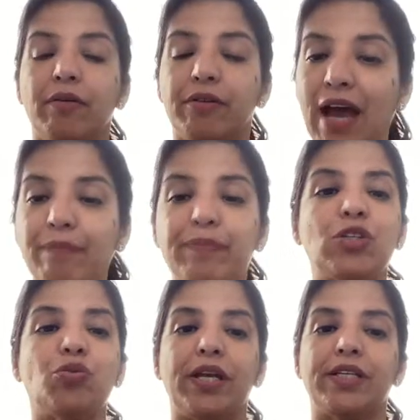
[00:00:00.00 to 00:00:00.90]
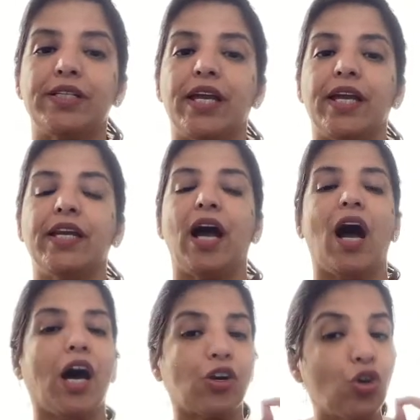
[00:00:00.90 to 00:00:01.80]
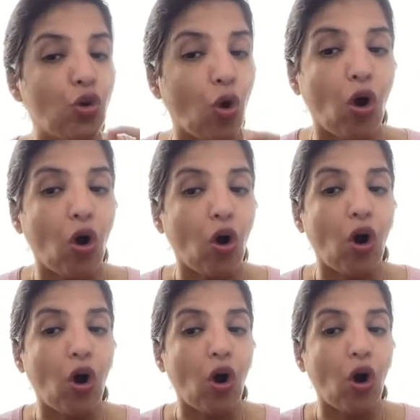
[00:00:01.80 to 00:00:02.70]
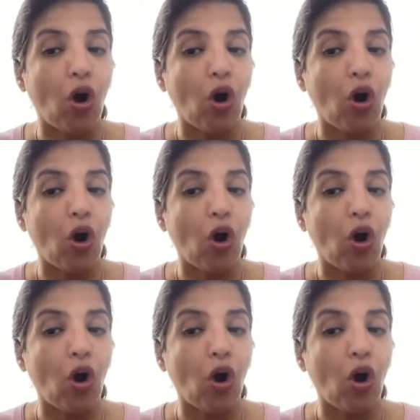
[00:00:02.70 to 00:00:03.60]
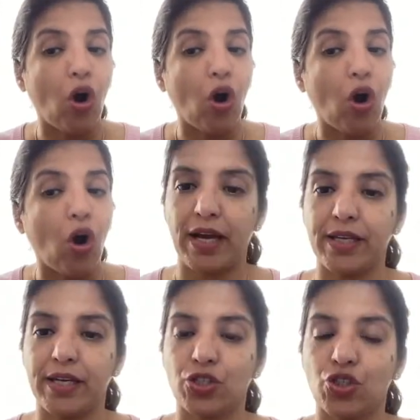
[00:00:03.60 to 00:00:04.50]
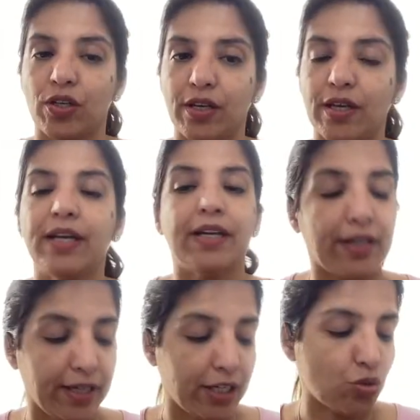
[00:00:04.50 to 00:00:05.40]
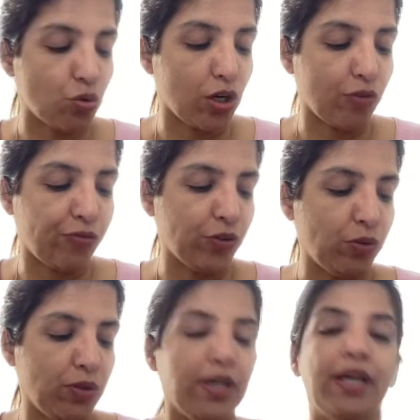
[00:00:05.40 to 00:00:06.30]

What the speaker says: rapid weight gain are not a criteria to diagnose PIH. Clear to all of you?